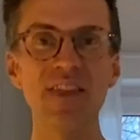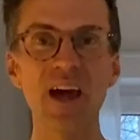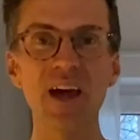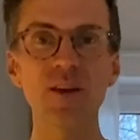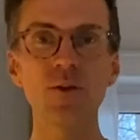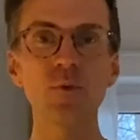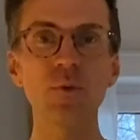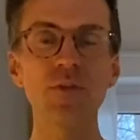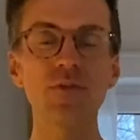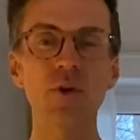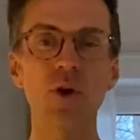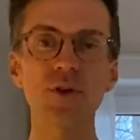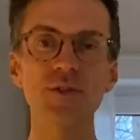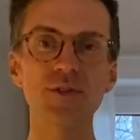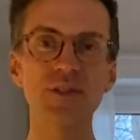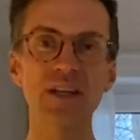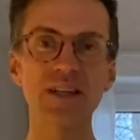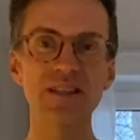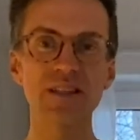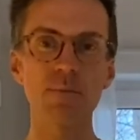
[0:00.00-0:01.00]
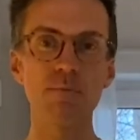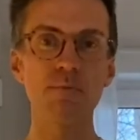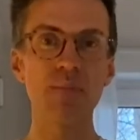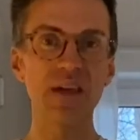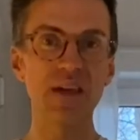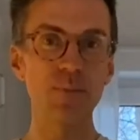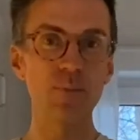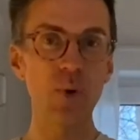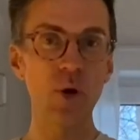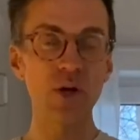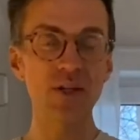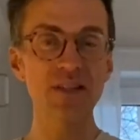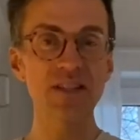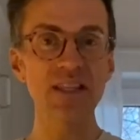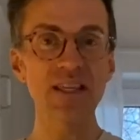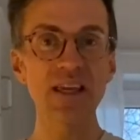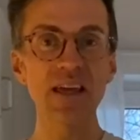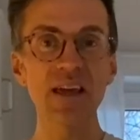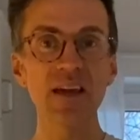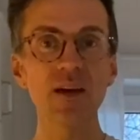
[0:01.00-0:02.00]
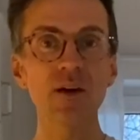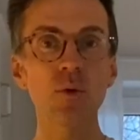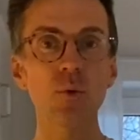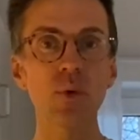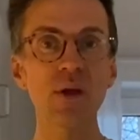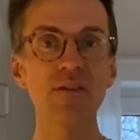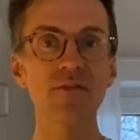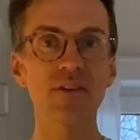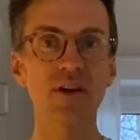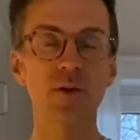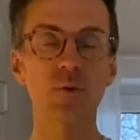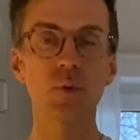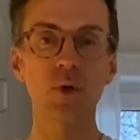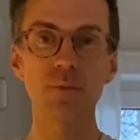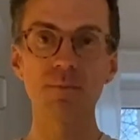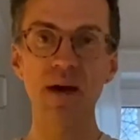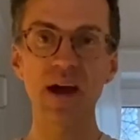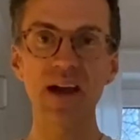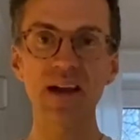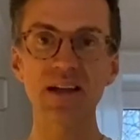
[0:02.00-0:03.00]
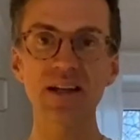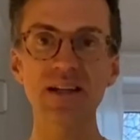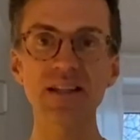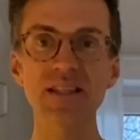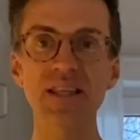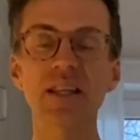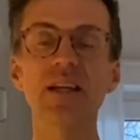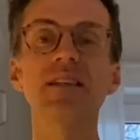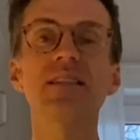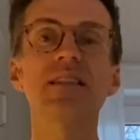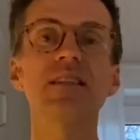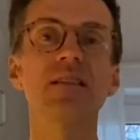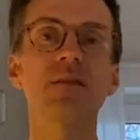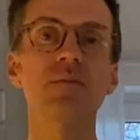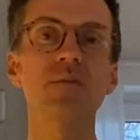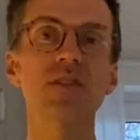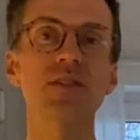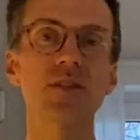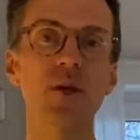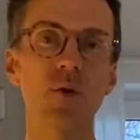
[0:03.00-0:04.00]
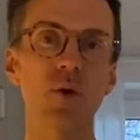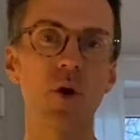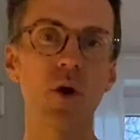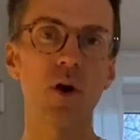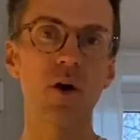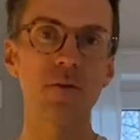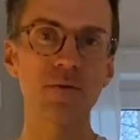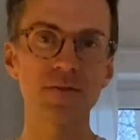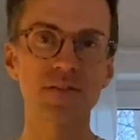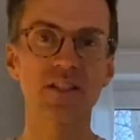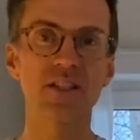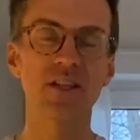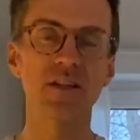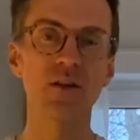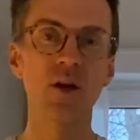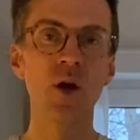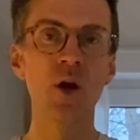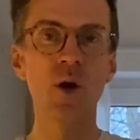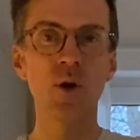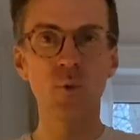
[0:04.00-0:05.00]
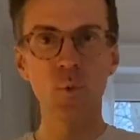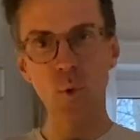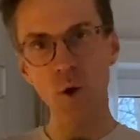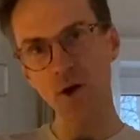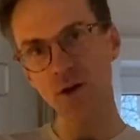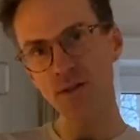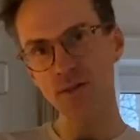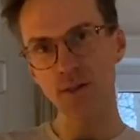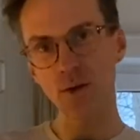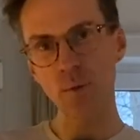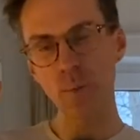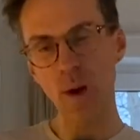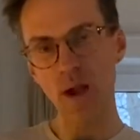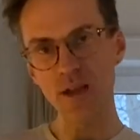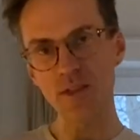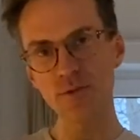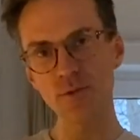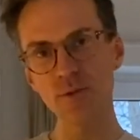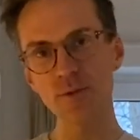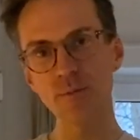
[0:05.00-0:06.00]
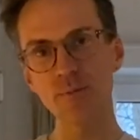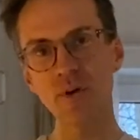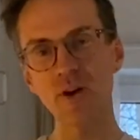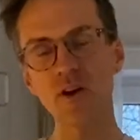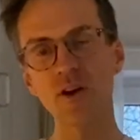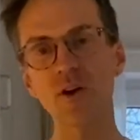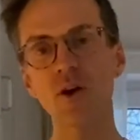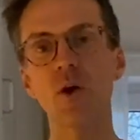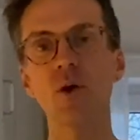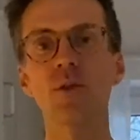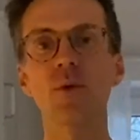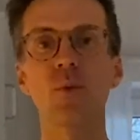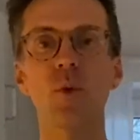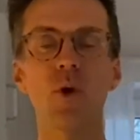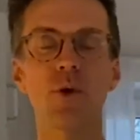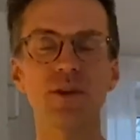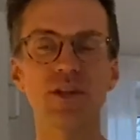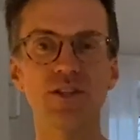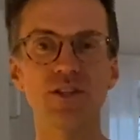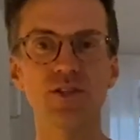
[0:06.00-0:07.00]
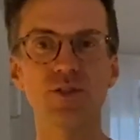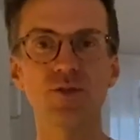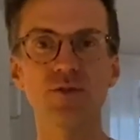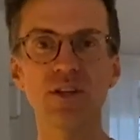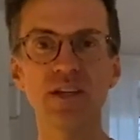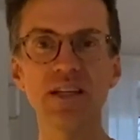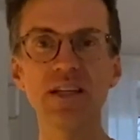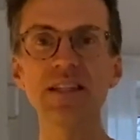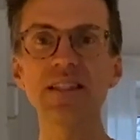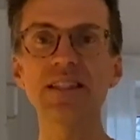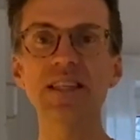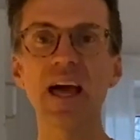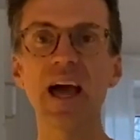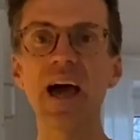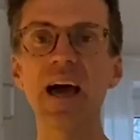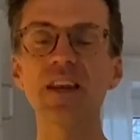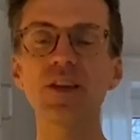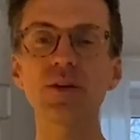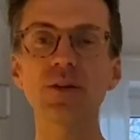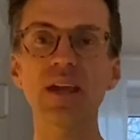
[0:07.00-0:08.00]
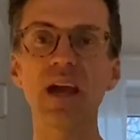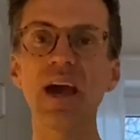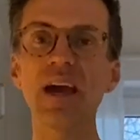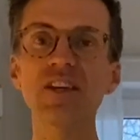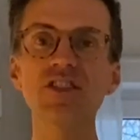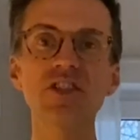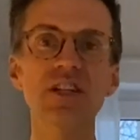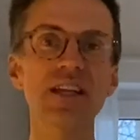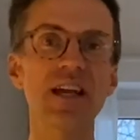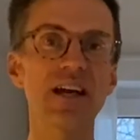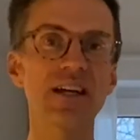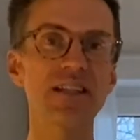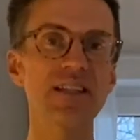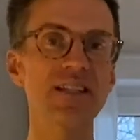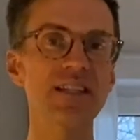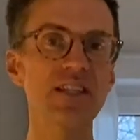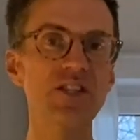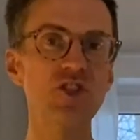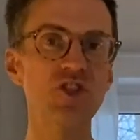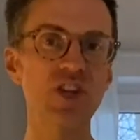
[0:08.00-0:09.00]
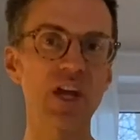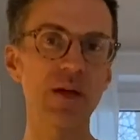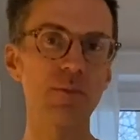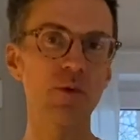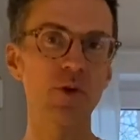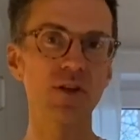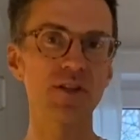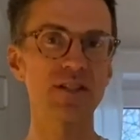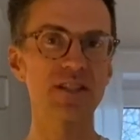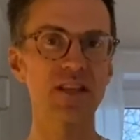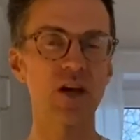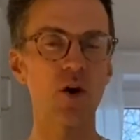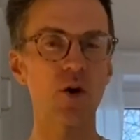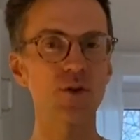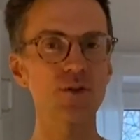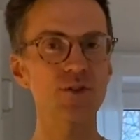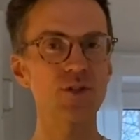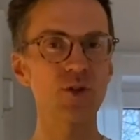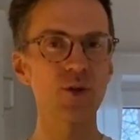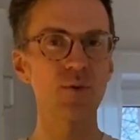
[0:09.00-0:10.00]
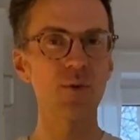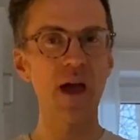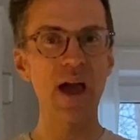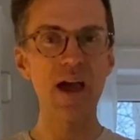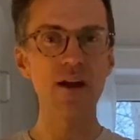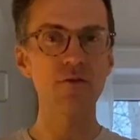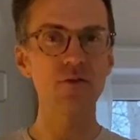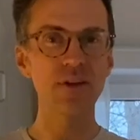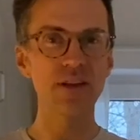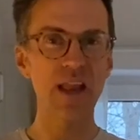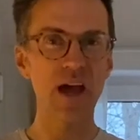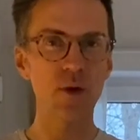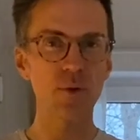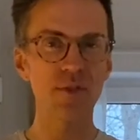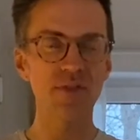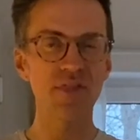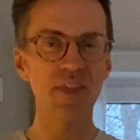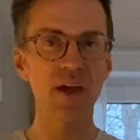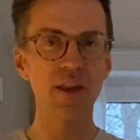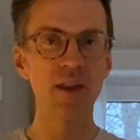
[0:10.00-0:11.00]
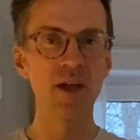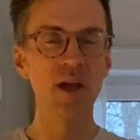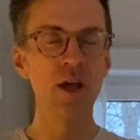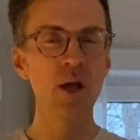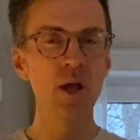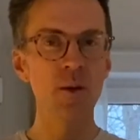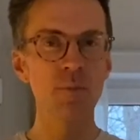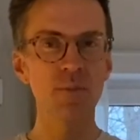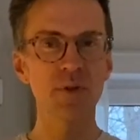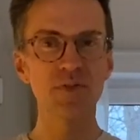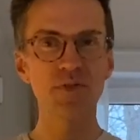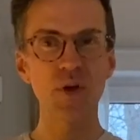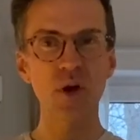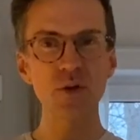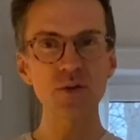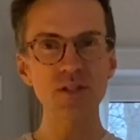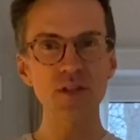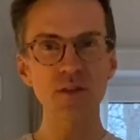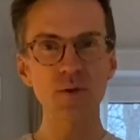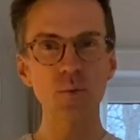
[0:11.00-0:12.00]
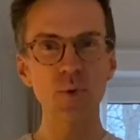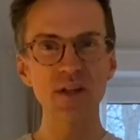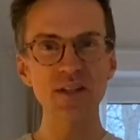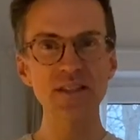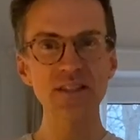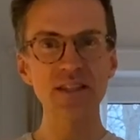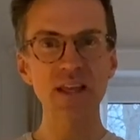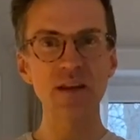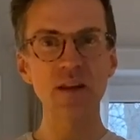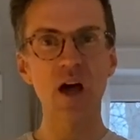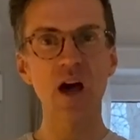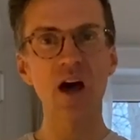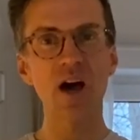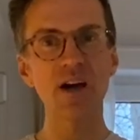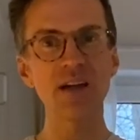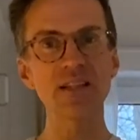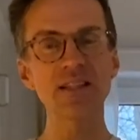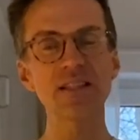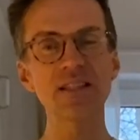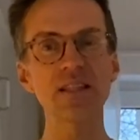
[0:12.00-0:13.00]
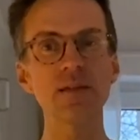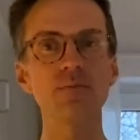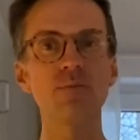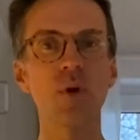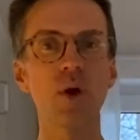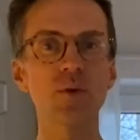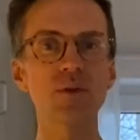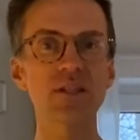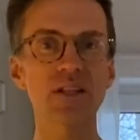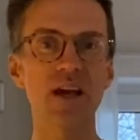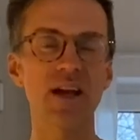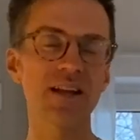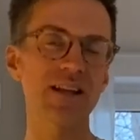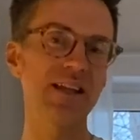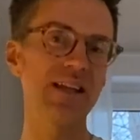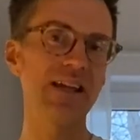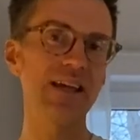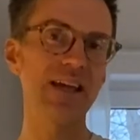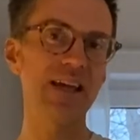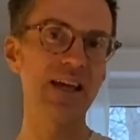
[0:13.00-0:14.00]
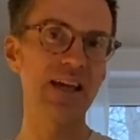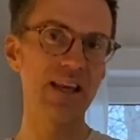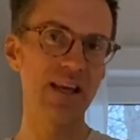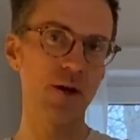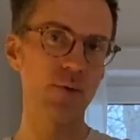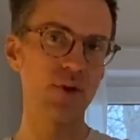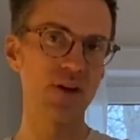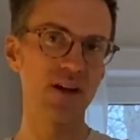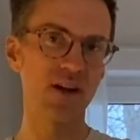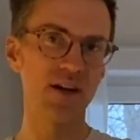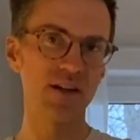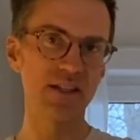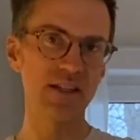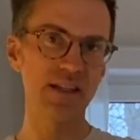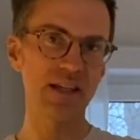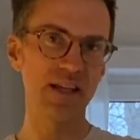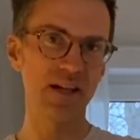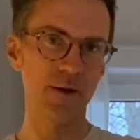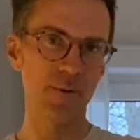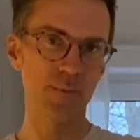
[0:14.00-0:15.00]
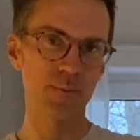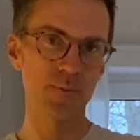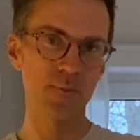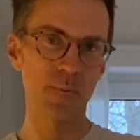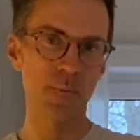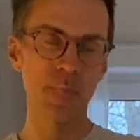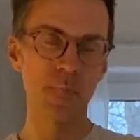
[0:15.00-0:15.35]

Then we've also got some bigger birds here. We've got woodpeckers, and I see them so often working their way through the bark on the walnut trees. And occasionally I see jaybirds, also every now and then. But those are the ones that I see most likely in our garden here.